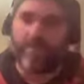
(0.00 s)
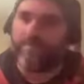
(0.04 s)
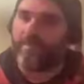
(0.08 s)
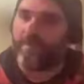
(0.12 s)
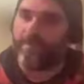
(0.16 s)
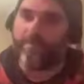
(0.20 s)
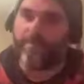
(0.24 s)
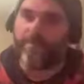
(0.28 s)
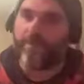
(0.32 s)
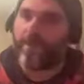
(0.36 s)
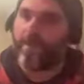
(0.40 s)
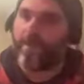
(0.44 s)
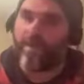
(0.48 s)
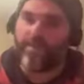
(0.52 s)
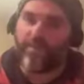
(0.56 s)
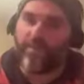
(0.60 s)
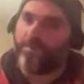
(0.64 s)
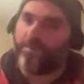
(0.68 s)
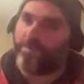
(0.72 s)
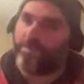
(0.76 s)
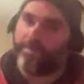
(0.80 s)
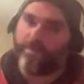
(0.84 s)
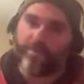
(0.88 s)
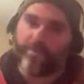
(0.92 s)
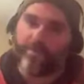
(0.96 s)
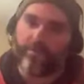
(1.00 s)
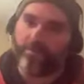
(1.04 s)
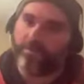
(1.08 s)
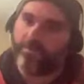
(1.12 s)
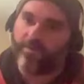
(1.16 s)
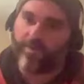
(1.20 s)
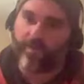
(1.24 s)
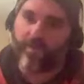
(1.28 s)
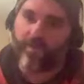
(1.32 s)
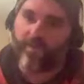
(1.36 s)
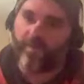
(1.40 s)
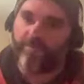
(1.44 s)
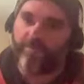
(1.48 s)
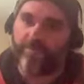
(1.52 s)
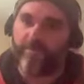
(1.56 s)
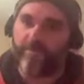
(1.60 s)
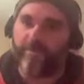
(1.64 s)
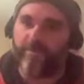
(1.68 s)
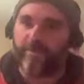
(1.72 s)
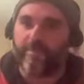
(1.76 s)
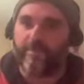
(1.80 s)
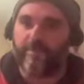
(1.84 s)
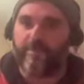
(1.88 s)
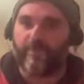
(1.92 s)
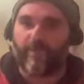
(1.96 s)
sometimes you don't get the opportunity to do that.
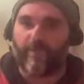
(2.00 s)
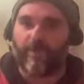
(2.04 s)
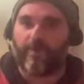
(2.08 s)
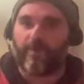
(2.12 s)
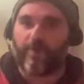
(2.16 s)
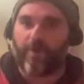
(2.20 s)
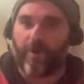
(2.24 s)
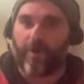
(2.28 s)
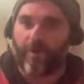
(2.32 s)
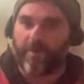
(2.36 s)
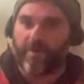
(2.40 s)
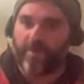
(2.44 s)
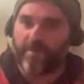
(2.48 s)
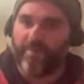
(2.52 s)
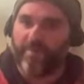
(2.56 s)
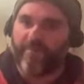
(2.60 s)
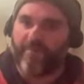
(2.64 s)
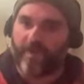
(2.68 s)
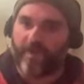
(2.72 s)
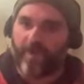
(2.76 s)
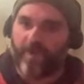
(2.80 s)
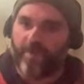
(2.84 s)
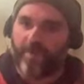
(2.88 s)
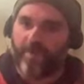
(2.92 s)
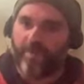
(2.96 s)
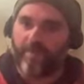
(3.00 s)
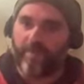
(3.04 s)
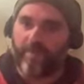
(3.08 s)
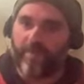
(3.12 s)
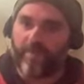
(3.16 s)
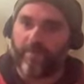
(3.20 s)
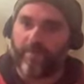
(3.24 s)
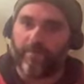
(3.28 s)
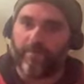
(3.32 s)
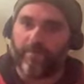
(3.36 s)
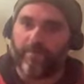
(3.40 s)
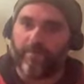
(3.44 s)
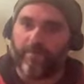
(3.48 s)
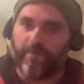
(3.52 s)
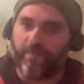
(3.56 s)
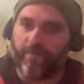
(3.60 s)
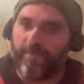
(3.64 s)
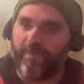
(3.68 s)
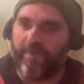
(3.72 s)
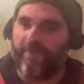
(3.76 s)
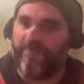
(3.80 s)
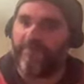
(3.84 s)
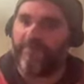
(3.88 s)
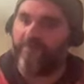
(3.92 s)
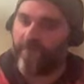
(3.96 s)
You've got to grow up a little bit faster than you're
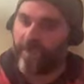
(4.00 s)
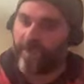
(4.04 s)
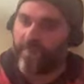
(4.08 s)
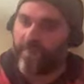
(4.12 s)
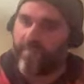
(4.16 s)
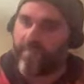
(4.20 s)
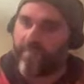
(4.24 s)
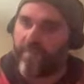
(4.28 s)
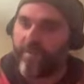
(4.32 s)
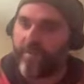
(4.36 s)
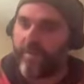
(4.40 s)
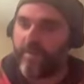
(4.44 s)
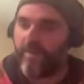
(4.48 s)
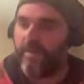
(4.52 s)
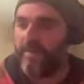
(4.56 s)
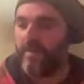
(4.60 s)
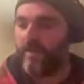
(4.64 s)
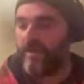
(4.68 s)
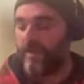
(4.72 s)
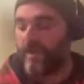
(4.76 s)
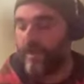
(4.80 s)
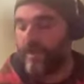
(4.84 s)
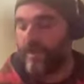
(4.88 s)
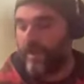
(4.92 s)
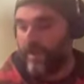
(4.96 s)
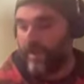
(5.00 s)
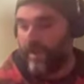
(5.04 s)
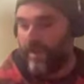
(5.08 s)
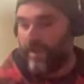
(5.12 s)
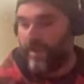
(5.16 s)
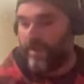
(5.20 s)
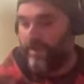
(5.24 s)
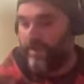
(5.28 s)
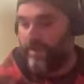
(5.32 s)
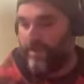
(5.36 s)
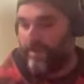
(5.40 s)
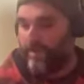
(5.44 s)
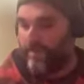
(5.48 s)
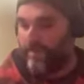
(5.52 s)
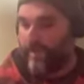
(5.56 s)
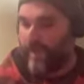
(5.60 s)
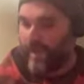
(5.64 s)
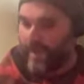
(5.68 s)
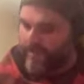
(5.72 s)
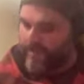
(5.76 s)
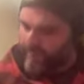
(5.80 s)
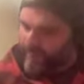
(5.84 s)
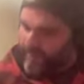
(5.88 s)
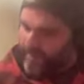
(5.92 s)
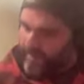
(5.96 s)
prepared for, I think. And
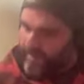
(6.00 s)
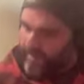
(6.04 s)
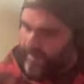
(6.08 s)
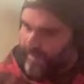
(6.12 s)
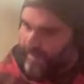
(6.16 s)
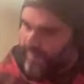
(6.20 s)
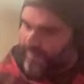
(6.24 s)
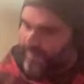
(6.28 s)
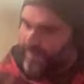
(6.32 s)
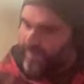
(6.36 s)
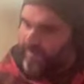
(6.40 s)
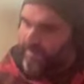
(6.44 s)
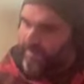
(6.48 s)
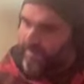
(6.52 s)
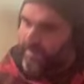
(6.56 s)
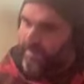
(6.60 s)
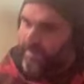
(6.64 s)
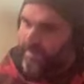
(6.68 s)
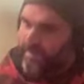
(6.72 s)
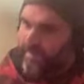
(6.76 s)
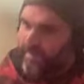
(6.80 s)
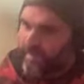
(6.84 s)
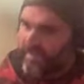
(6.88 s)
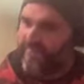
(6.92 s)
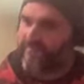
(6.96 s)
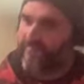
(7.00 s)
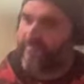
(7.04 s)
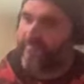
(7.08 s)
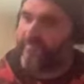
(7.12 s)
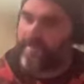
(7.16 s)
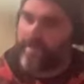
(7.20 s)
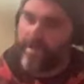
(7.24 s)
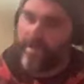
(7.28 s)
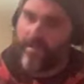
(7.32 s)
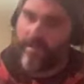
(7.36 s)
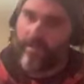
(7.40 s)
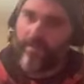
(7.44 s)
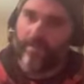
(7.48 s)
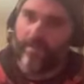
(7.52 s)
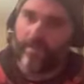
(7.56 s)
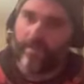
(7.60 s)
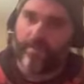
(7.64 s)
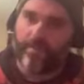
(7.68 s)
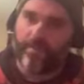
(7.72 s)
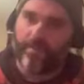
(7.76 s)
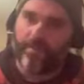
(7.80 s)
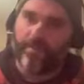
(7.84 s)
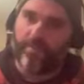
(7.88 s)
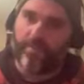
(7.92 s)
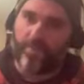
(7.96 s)
I feel like I faced kind of unique
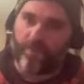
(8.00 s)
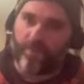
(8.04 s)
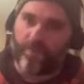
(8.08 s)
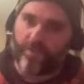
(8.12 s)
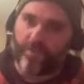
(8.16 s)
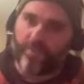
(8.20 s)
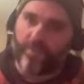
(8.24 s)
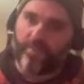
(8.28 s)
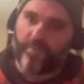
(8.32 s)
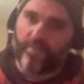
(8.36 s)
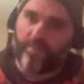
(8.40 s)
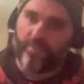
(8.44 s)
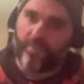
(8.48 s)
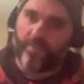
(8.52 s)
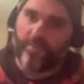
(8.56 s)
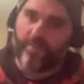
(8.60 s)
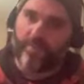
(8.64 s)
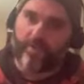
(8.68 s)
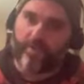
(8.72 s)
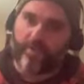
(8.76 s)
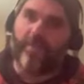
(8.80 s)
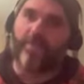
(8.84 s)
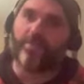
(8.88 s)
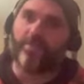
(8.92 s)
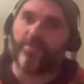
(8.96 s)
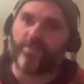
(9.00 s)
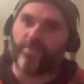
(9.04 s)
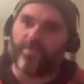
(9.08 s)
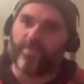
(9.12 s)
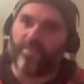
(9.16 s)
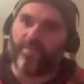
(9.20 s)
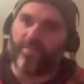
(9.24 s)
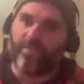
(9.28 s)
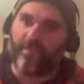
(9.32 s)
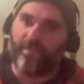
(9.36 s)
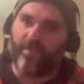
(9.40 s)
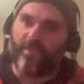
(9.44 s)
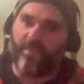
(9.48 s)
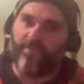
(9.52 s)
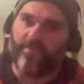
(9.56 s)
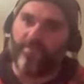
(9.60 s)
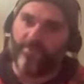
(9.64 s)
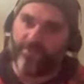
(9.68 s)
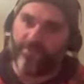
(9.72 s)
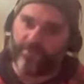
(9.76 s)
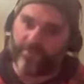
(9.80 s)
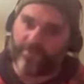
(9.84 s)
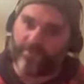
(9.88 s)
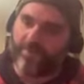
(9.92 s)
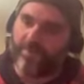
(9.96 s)
situations when challenges with my mother,
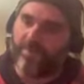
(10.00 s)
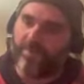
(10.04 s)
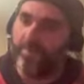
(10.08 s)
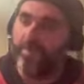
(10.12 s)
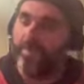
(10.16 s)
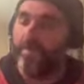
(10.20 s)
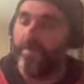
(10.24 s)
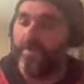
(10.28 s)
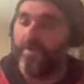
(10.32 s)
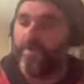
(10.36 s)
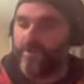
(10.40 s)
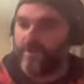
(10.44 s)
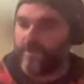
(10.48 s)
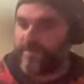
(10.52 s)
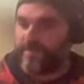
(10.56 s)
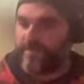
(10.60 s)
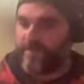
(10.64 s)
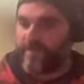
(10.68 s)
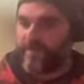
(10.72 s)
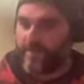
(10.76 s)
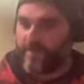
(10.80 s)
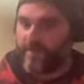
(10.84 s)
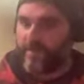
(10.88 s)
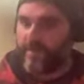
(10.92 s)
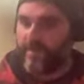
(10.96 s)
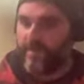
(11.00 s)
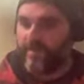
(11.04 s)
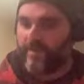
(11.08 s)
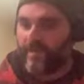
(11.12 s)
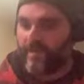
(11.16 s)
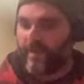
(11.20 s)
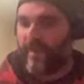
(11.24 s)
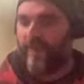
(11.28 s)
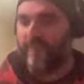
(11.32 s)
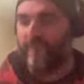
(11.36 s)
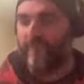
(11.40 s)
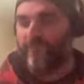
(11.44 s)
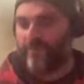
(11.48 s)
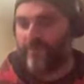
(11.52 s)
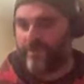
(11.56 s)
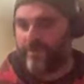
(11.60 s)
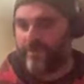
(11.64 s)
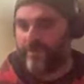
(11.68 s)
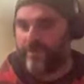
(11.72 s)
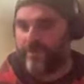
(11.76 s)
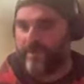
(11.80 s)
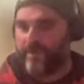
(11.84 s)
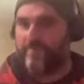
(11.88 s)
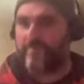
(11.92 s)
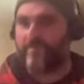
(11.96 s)
for sure, just because
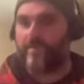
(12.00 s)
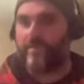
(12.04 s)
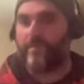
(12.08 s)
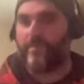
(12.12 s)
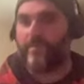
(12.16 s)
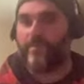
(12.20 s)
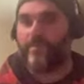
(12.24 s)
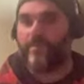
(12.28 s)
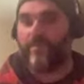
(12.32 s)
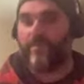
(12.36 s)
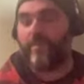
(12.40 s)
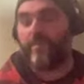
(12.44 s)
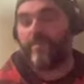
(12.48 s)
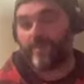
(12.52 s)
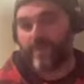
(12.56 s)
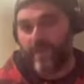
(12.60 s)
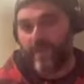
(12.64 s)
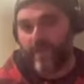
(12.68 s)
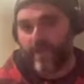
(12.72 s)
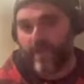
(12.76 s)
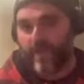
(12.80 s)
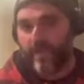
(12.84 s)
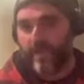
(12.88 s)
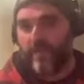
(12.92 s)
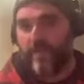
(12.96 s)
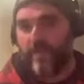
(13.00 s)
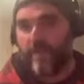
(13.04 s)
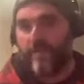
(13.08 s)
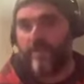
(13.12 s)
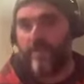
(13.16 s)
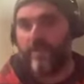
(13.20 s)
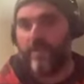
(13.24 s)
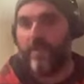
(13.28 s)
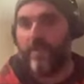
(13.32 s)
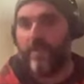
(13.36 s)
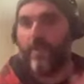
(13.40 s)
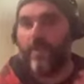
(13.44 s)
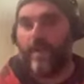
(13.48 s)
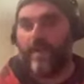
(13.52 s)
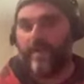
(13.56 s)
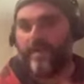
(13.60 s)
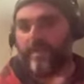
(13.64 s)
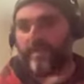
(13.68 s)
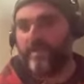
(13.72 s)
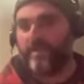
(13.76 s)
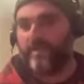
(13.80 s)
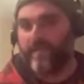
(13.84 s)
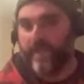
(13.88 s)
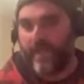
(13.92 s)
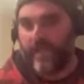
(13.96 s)
unfortunately she was very sick, didn't quite
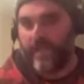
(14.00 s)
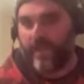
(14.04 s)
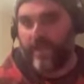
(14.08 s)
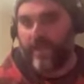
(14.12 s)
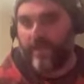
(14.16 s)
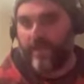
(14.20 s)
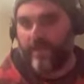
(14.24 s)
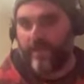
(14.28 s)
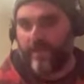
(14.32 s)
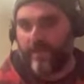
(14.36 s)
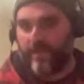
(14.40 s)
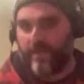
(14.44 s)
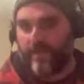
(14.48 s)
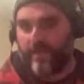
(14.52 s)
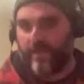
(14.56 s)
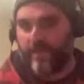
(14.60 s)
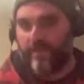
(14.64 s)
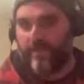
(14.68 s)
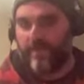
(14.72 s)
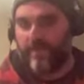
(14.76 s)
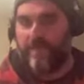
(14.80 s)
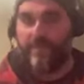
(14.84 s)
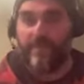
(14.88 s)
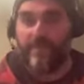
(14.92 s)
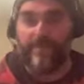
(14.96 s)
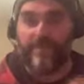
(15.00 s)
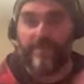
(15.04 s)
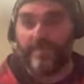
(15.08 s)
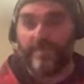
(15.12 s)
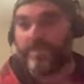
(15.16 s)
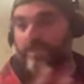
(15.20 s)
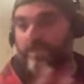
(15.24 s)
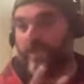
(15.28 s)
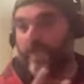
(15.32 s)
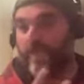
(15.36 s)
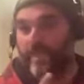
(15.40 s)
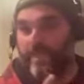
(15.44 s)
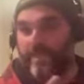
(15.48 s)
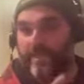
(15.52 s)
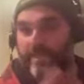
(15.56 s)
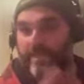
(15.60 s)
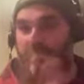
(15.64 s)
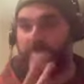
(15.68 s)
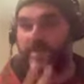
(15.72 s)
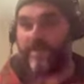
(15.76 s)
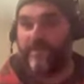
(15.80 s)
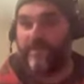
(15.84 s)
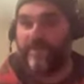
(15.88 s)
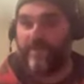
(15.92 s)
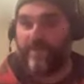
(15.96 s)
understand I suppose sexuality
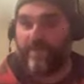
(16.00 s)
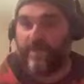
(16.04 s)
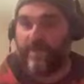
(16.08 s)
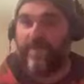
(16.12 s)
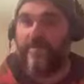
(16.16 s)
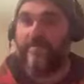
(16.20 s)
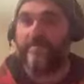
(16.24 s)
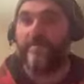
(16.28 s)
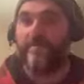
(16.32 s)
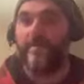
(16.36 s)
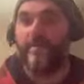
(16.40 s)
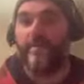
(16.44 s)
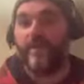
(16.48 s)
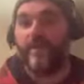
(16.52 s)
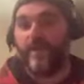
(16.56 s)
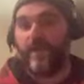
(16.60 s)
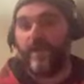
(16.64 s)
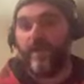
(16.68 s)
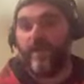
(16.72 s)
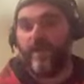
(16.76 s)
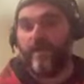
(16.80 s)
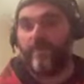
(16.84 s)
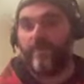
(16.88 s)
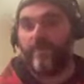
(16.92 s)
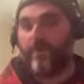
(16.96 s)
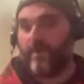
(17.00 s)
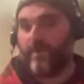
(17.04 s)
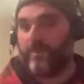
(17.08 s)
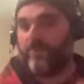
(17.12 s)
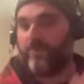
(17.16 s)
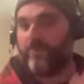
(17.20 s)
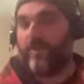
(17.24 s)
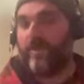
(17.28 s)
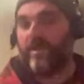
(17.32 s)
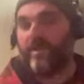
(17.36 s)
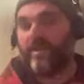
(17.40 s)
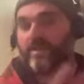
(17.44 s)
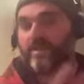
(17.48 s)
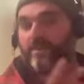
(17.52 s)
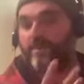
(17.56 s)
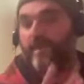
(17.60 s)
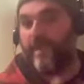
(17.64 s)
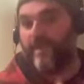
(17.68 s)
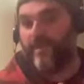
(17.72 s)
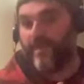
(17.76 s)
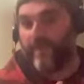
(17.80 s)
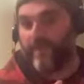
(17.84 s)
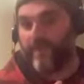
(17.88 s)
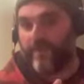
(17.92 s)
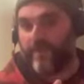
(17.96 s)
and stuff like that, and trying to
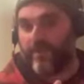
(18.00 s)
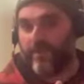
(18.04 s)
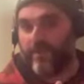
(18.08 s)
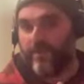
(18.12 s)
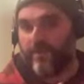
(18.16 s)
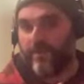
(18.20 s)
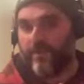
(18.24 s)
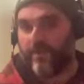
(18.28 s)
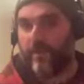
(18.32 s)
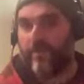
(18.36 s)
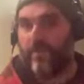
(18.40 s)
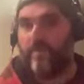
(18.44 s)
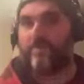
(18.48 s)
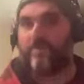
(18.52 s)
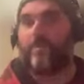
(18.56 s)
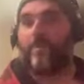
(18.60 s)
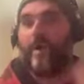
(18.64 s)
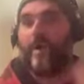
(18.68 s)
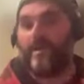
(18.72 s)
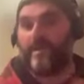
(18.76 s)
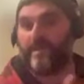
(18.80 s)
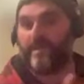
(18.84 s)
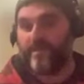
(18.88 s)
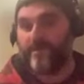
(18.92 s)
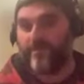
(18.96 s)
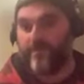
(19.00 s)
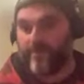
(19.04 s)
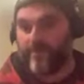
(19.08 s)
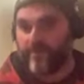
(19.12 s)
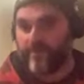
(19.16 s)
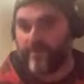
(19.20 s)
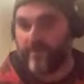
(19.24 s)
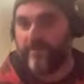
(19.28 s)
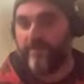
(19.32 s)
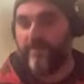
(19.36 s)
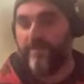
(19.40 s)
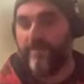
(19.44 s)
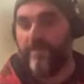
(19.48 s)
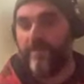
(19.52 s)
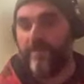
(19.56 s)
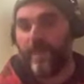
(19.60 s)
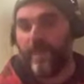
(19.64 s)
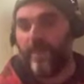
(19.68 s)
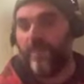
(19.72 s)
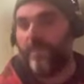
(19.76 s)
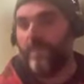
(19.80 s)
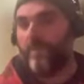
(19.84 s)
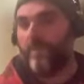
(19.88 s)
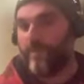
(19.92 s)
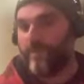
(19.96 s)
explain that to her was quite difficult.
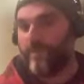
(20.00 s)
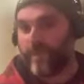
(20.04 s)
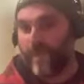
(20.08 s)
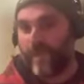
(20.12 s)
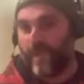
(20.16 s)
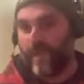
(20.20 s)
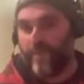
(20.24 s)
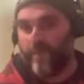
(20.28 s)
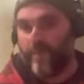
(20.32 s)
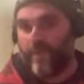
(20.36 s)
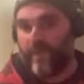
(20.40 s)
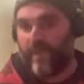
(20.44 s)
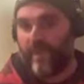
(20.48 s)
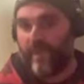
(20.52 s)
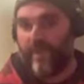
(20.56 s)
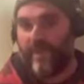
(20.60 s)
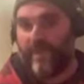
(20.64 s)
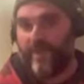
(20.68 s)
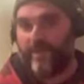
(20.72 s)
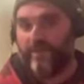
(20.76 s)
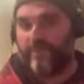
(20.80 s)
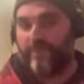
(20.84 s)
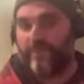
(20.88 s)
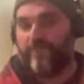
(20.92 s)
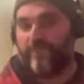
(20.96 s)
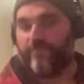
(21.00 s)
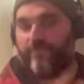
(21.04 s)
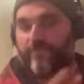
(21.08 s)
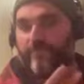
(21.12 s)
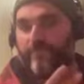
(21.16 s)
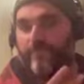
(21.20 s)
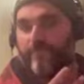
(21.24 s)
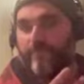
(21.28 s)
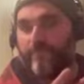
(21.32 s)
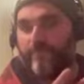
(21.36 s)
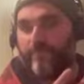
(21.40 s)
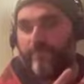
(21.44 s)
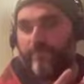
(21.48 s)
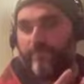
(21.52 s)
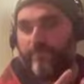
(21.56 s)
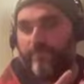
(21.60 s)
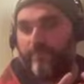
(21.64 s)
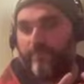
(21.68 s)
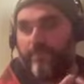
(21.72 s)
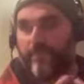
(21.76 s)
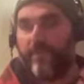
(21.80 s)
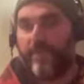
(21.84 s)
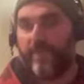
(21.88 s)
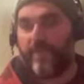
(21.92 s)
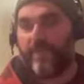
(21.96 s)
And there were times where I had actually
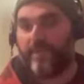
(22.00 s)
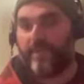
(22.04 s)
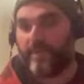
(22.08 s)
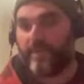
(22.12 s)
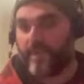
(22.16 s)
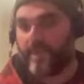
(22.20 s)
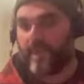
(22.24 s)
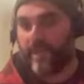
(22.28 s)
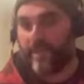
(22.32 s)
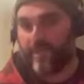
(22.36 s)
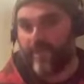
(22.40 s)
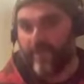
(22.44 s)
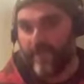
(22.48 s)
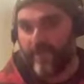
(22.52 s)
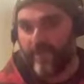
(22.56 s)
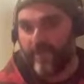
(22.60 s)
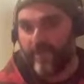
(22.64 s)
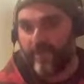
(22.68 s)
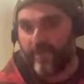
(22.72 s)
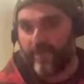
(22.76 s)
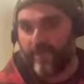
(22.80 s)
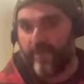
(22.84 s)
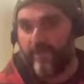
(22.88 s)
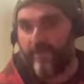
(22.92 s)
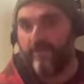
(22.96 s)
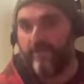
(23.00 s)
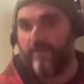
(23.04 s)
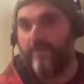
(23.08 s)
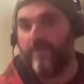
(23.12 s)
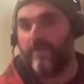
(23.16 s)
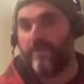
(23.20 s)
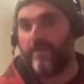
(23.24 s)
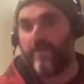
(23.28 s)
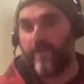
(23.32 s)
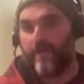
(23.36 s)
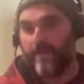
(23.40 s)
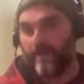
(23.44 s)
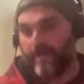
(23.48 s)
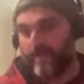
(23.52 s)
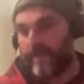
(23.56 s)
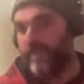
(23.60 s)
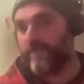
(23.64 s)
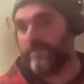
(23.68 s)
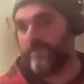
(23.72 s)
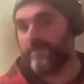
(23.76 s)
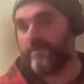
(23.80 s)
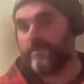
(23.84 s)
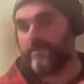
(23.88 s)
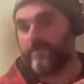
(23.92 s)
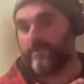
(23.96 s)
repeatedly come out to her, and
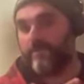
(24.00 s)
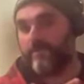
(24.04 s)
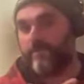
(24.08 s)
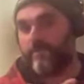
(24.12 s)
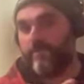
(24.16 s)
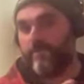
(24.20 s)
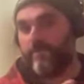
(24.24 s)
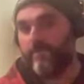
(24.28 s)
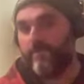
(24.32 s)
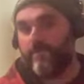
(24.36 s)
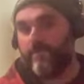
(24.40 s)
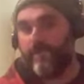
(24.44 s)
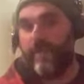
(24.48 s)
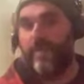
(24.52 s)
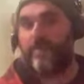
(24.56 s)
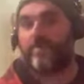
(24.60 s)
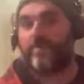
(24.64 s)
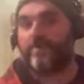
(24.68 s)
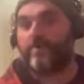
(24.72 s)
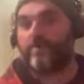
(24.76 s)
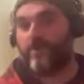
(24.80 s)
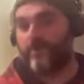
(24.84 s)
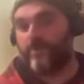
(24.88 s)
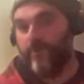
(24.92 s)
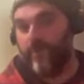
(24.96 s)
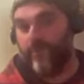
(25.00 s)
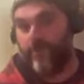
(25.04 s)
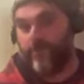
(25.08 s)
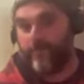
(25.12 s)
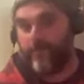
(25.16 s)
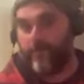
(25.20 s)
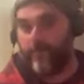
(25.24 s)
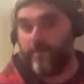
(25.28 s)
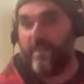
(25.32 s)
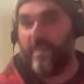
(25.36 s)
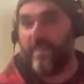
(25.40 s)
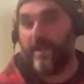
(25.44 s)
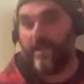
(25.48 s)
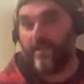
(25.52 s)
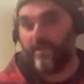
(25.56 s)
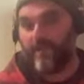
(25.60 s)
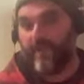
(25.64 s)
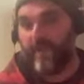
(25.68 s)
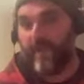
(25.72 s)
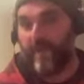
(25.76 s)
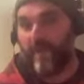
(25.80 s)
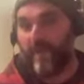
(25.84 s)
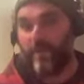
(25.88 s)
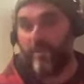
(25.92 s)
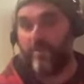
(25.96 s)
each reaction to the to me
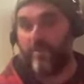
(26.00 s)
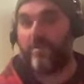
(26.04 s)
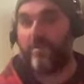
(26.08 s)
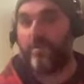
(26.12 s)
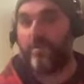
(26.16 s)
coming out was